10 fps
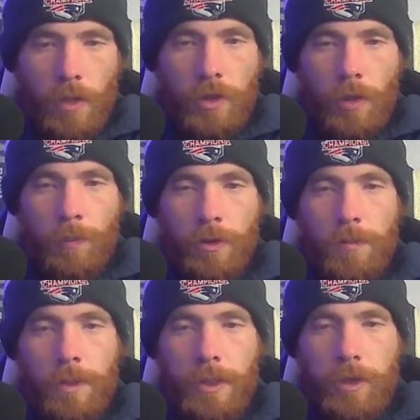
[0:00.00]
Trump
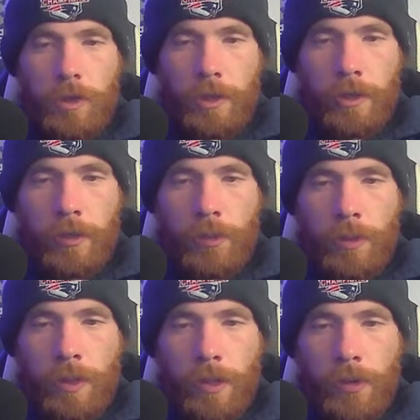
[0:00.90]
is being treated
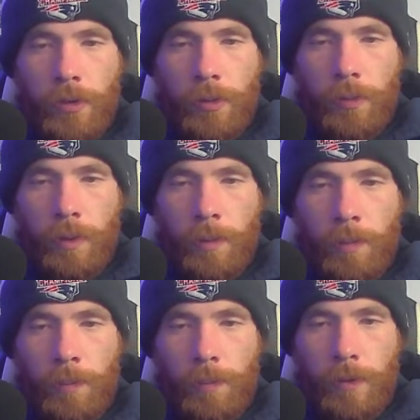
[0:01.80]
with
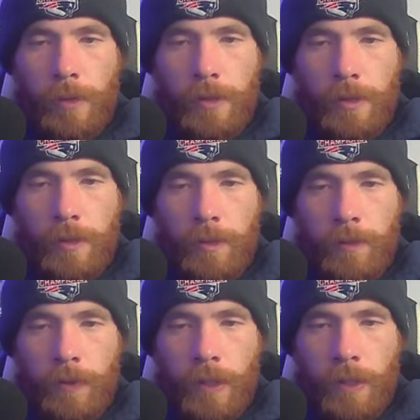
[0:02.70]

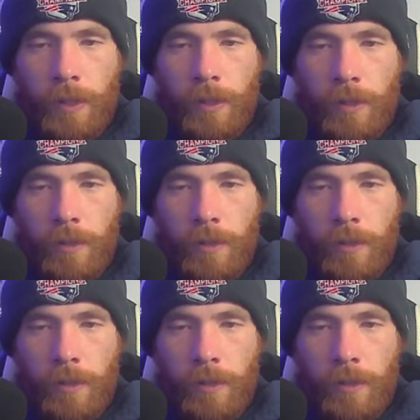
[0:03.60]
remdesivir.